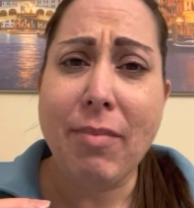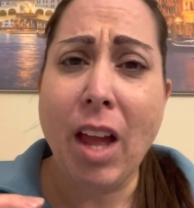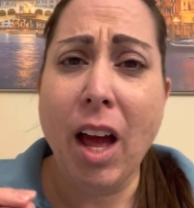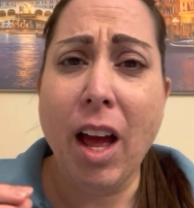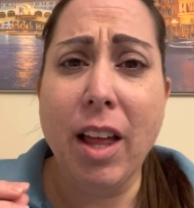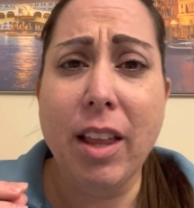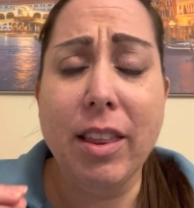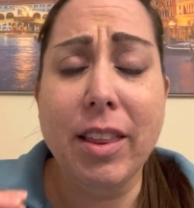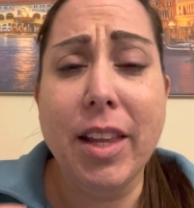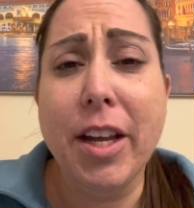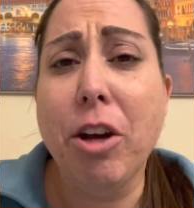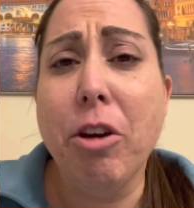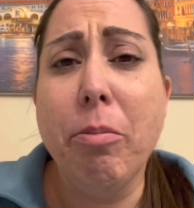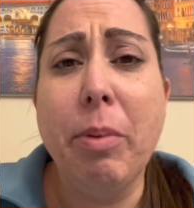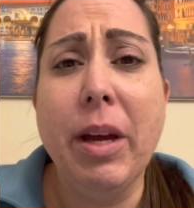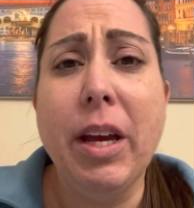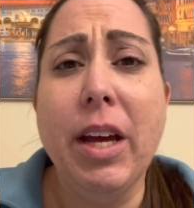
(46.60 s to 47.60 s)
a
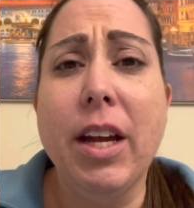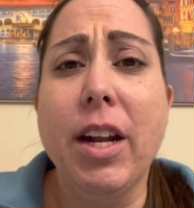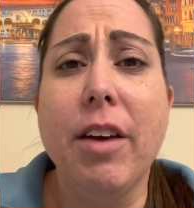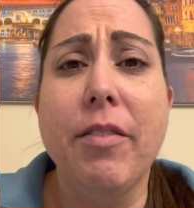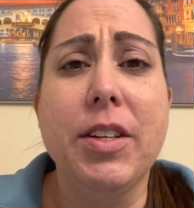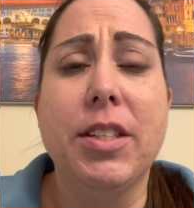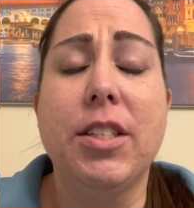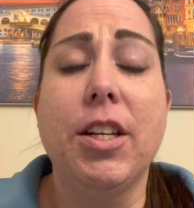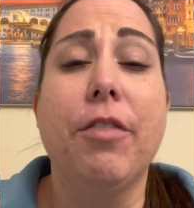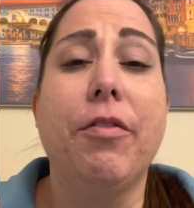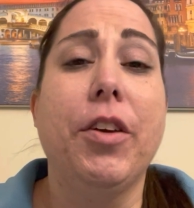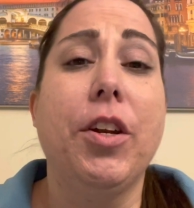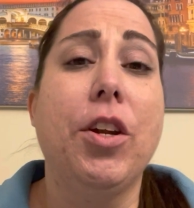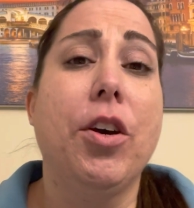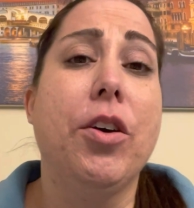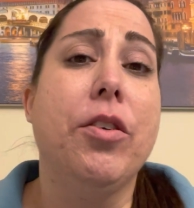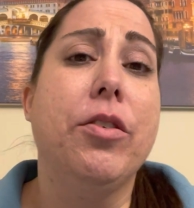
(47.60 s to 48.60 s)
little bit of a stuffy
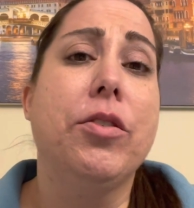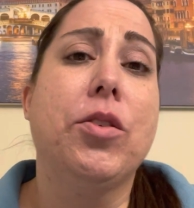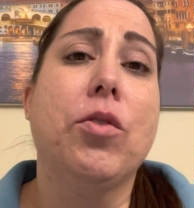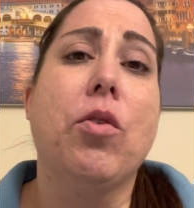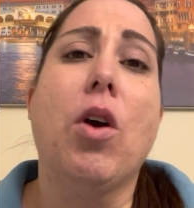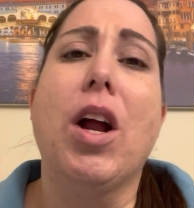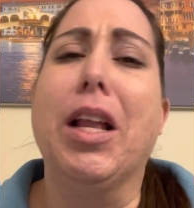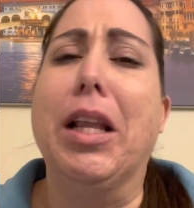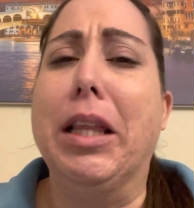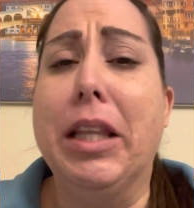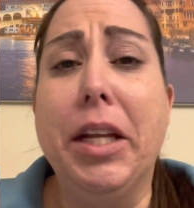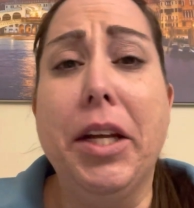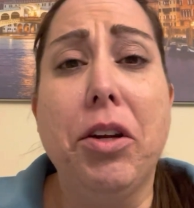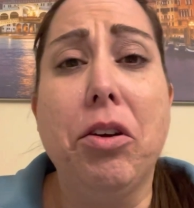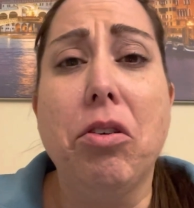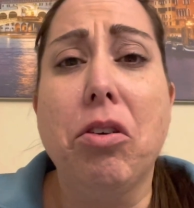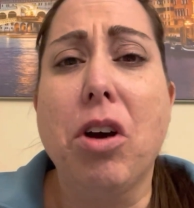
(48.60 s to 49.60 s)
nose or a
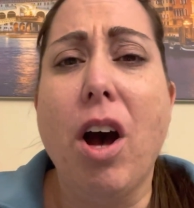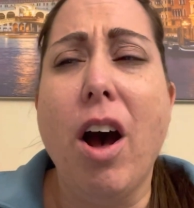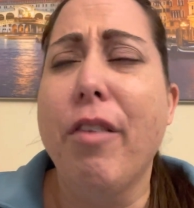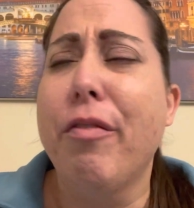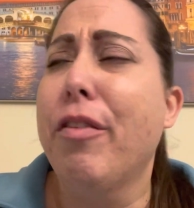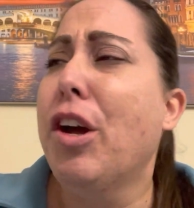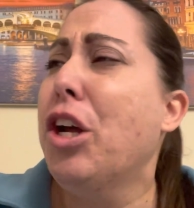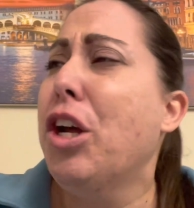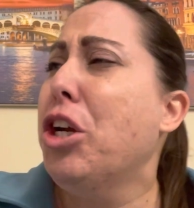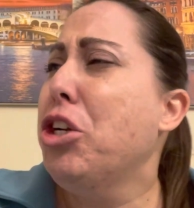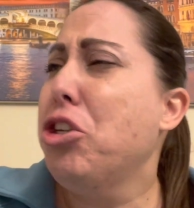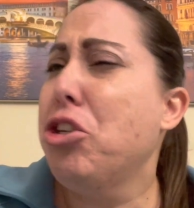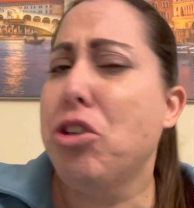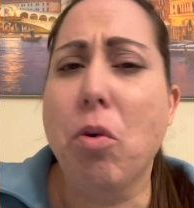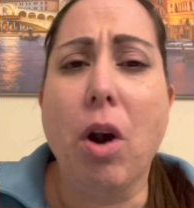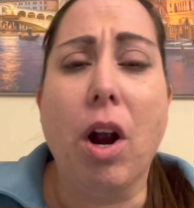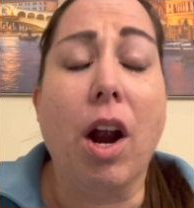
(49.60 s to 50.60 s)
little cough,
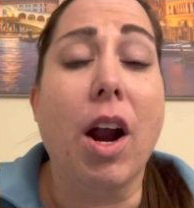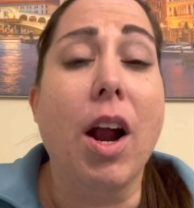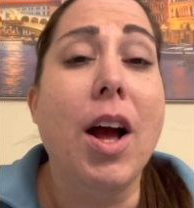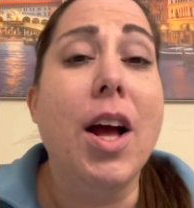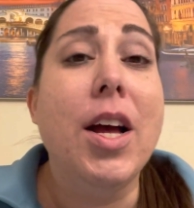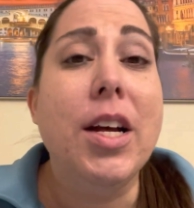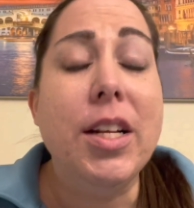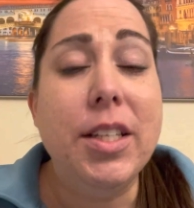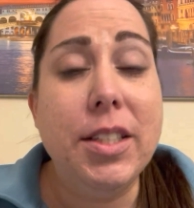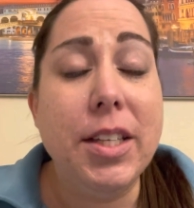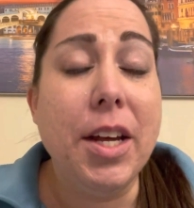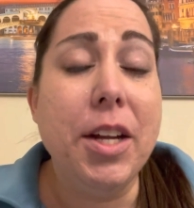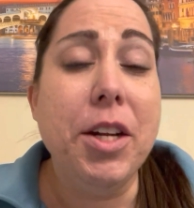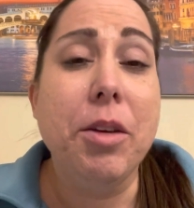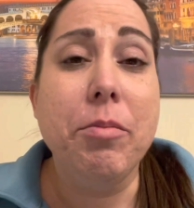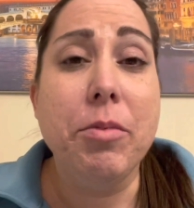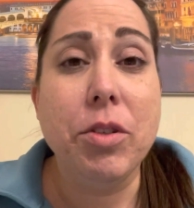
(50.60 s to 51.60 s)
sure,
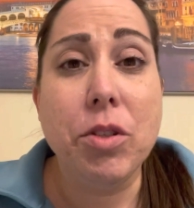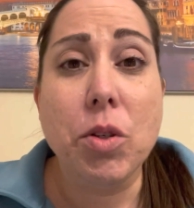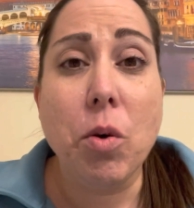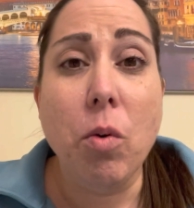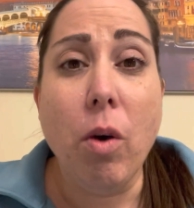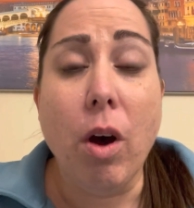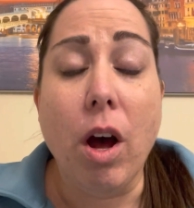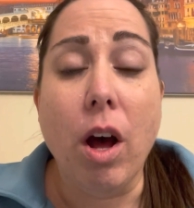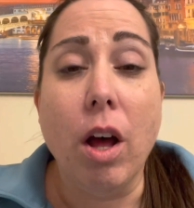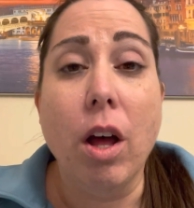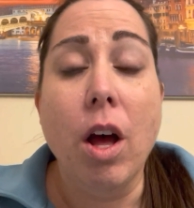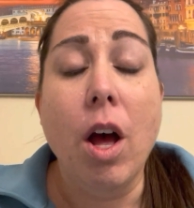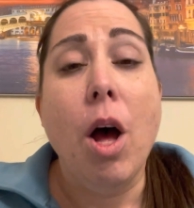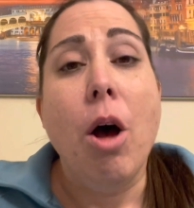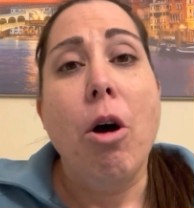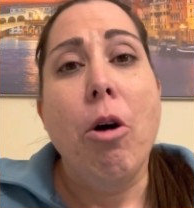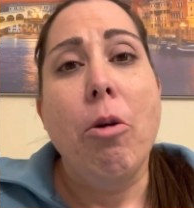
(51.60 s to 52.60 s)
send them to school.
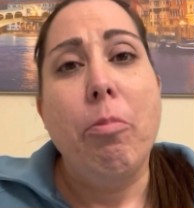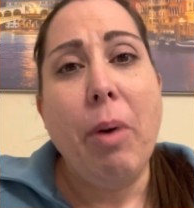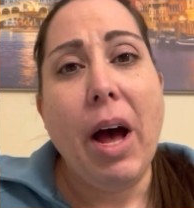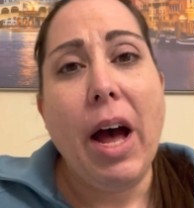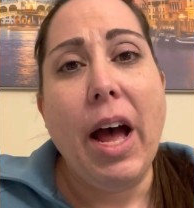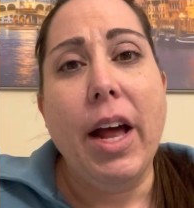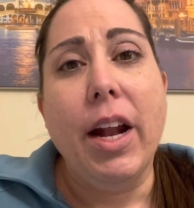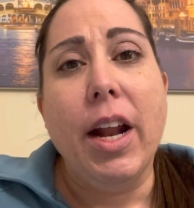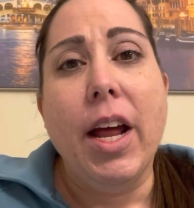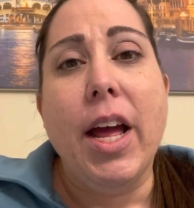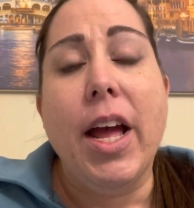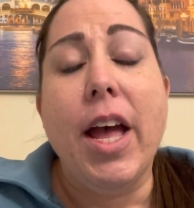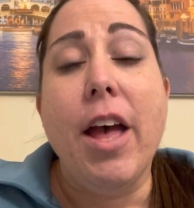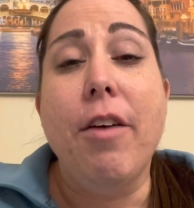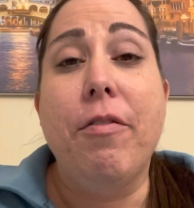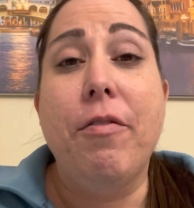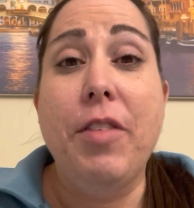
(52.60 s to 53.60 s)
But
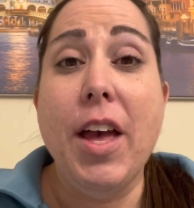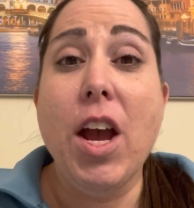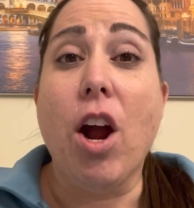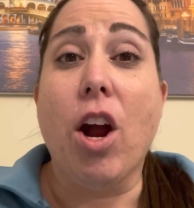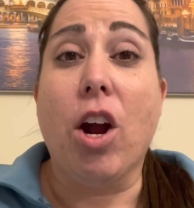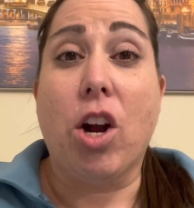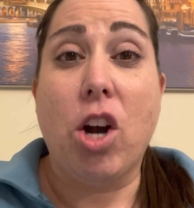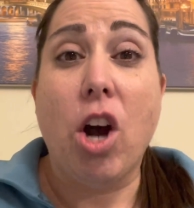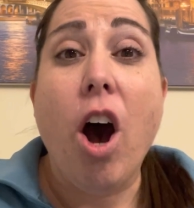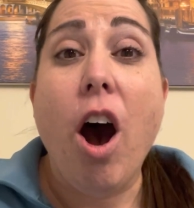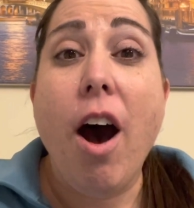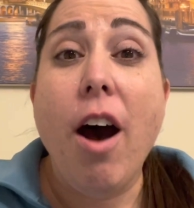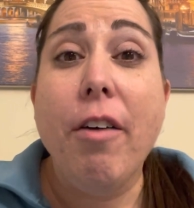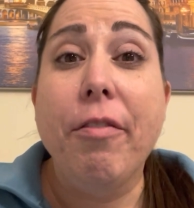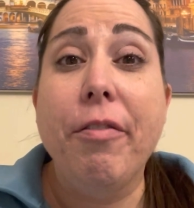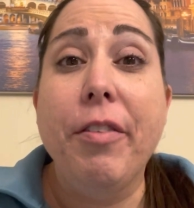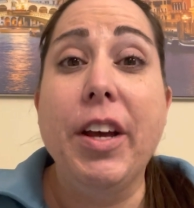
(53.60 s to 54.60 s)
if they are
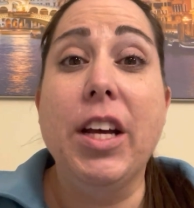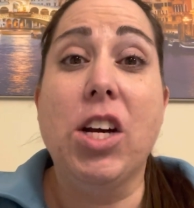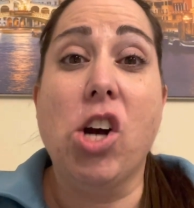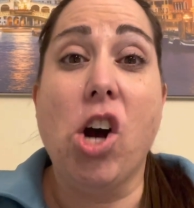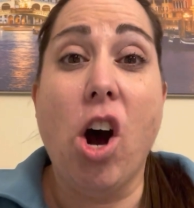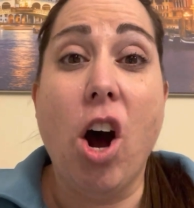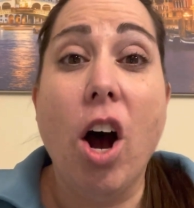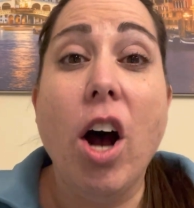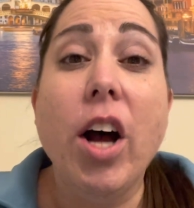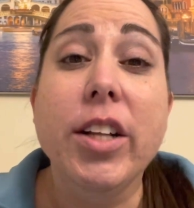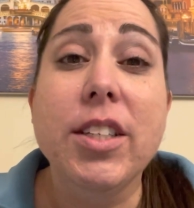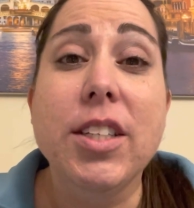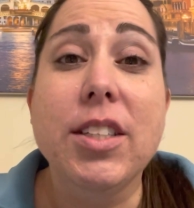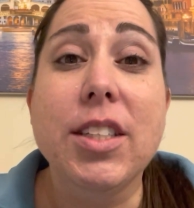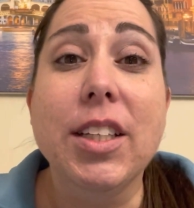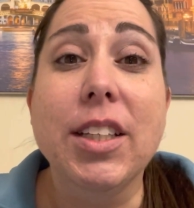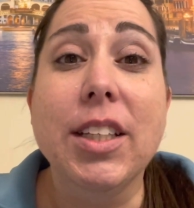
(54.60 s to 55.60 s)
coughing
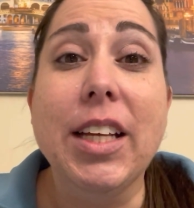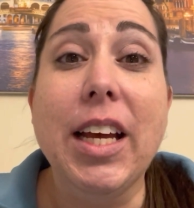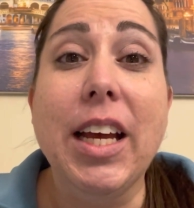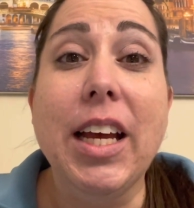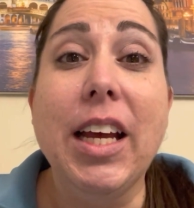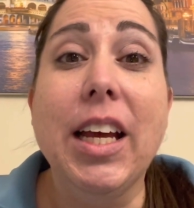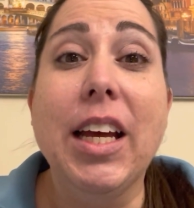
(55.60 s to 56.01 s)
constantly